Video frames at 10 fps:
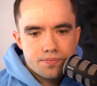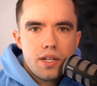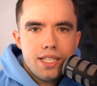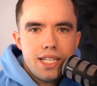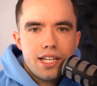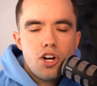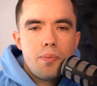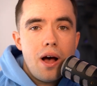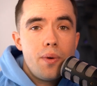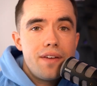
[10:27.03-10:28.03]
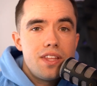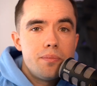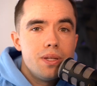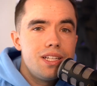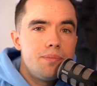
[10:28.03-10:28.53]
Inside Copilot, we have the
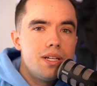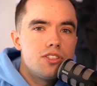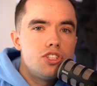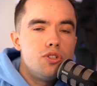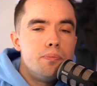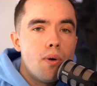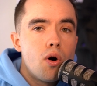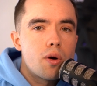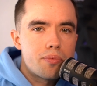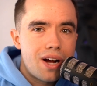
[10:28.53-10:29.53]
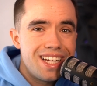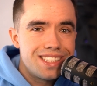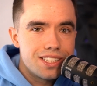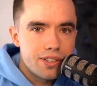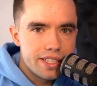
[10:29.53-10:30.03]
ability to be able to do bulk price
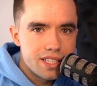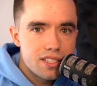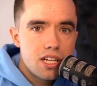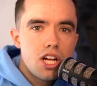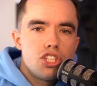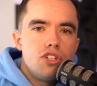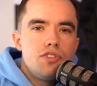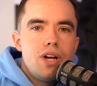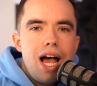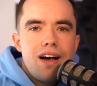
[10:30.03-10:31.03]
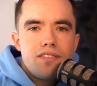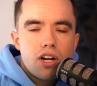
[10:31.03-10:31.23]
increases. So if you have